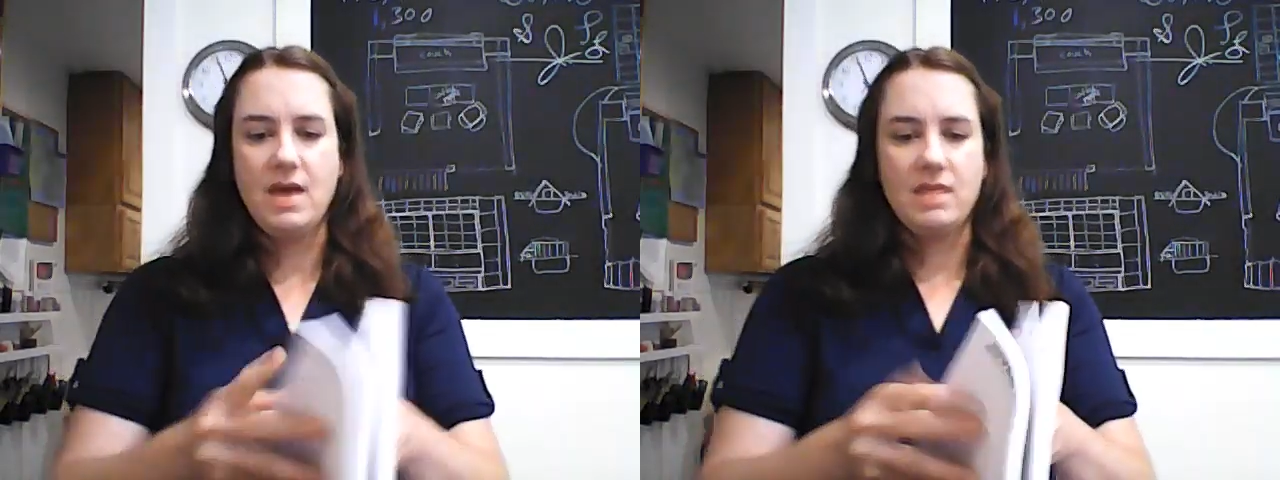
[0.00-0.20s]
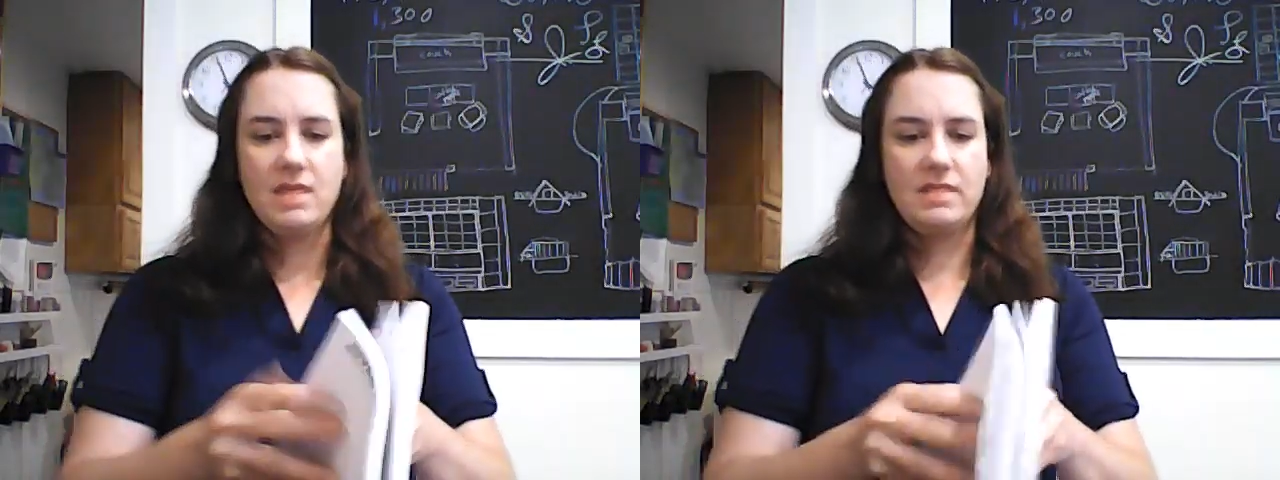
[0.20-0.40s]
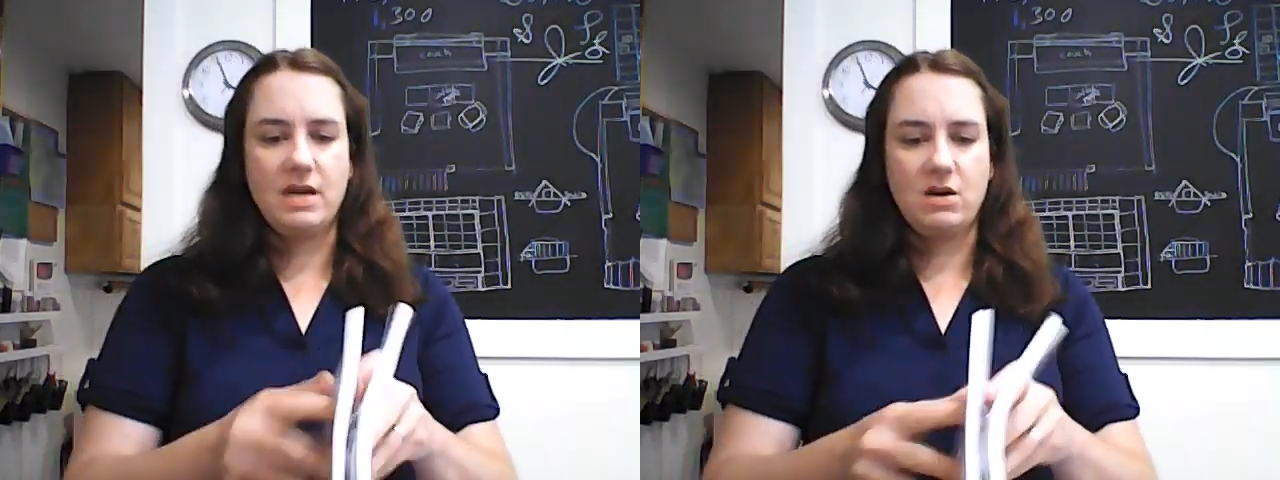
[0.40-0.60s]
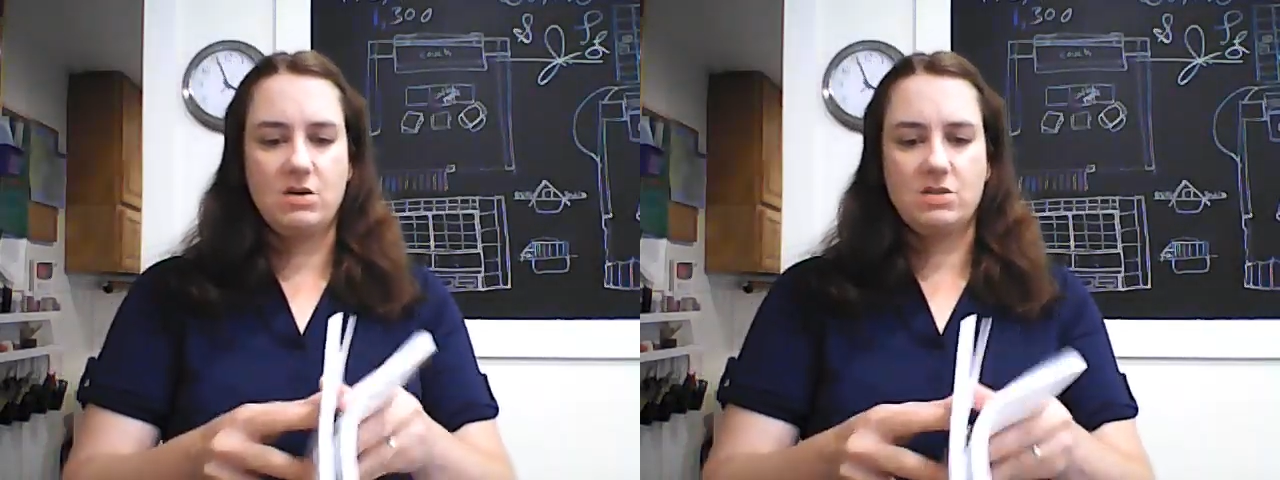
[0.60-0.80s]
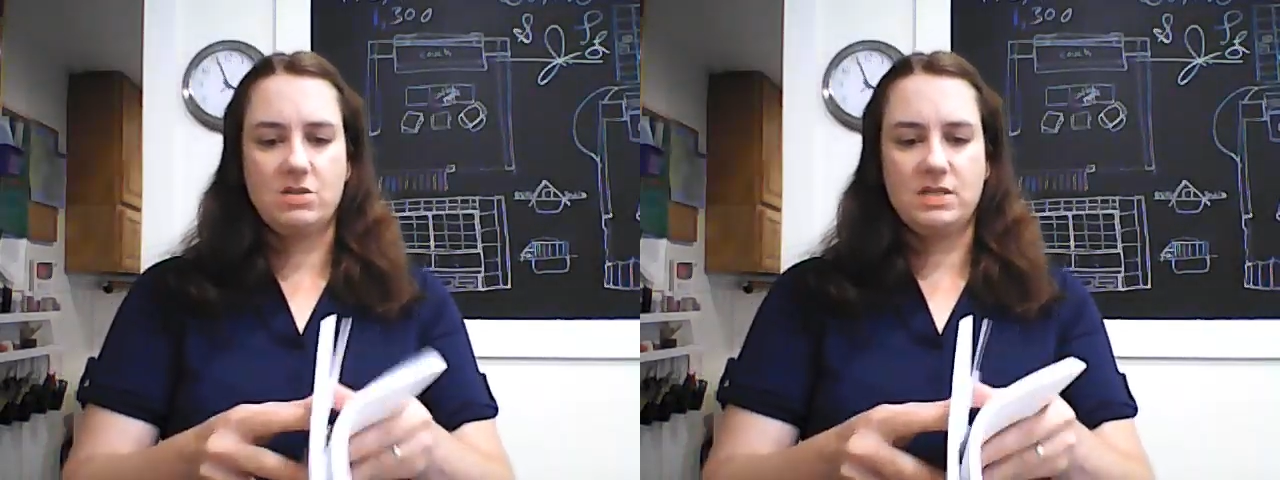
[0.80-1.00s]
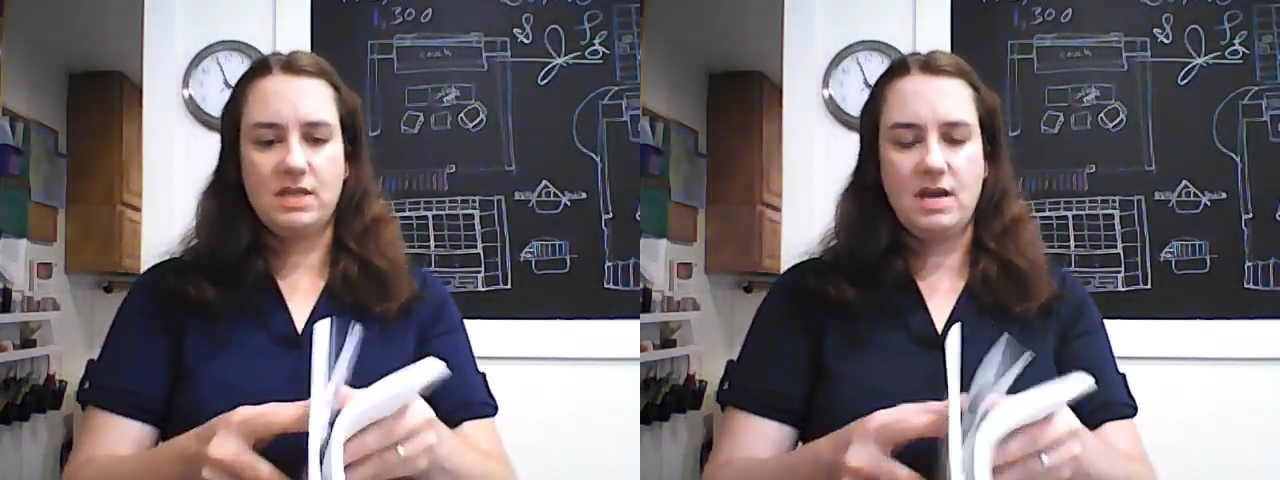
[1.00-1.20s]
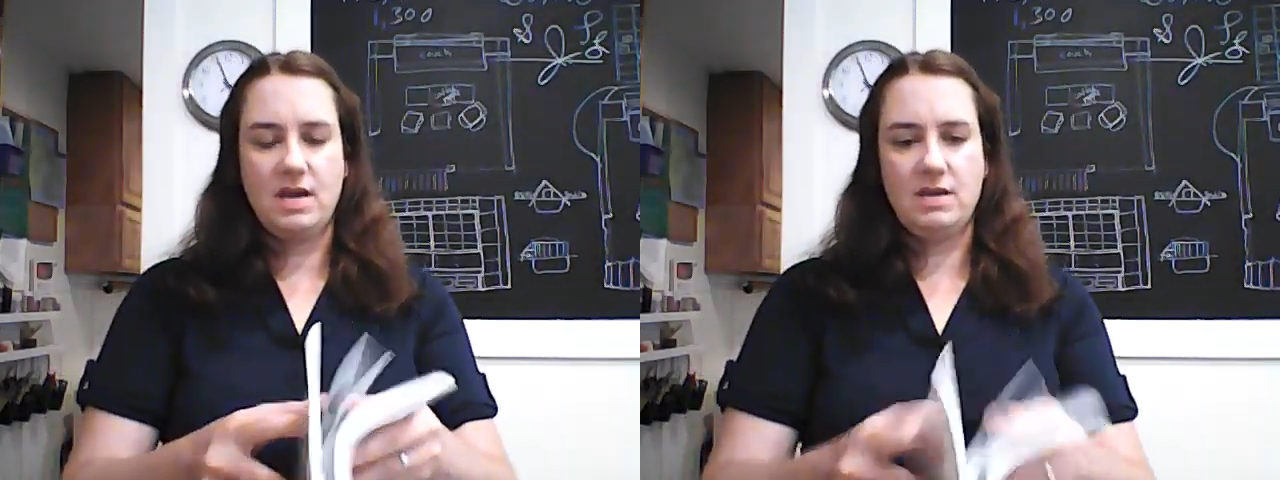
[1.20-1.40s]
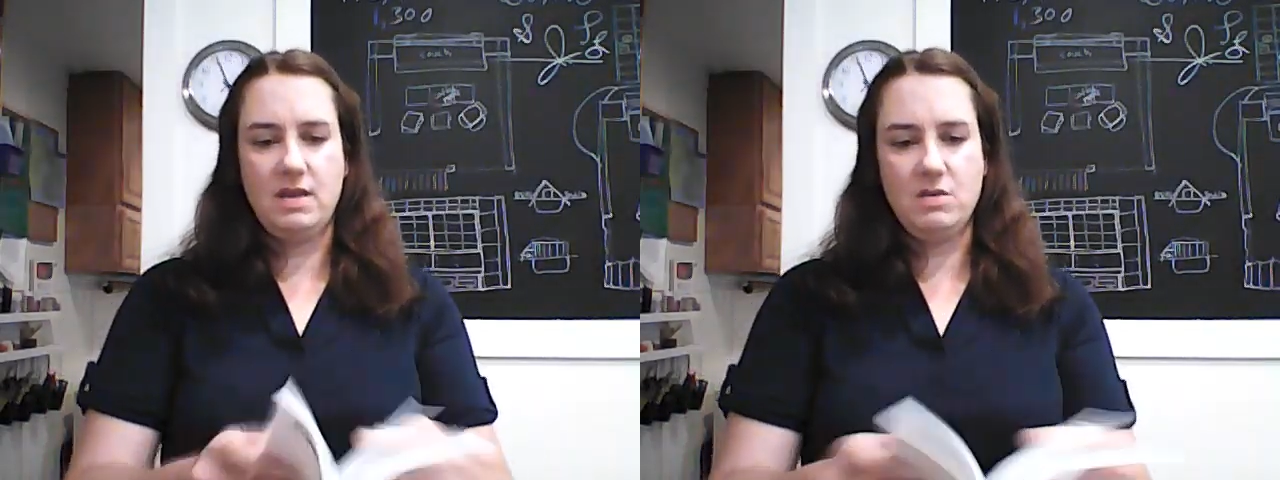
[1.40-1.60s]
There's
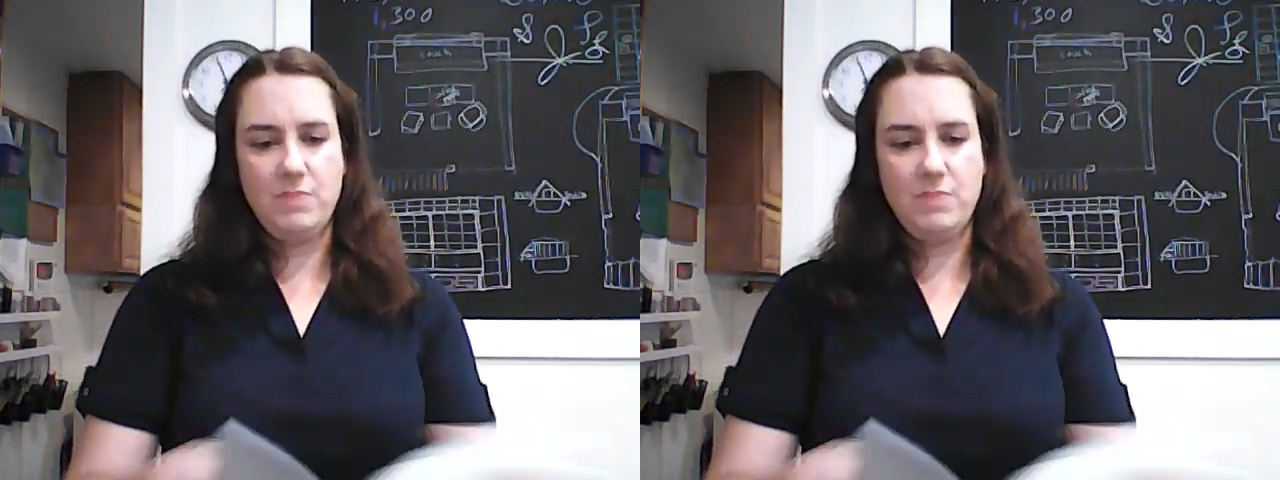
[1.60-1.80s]
another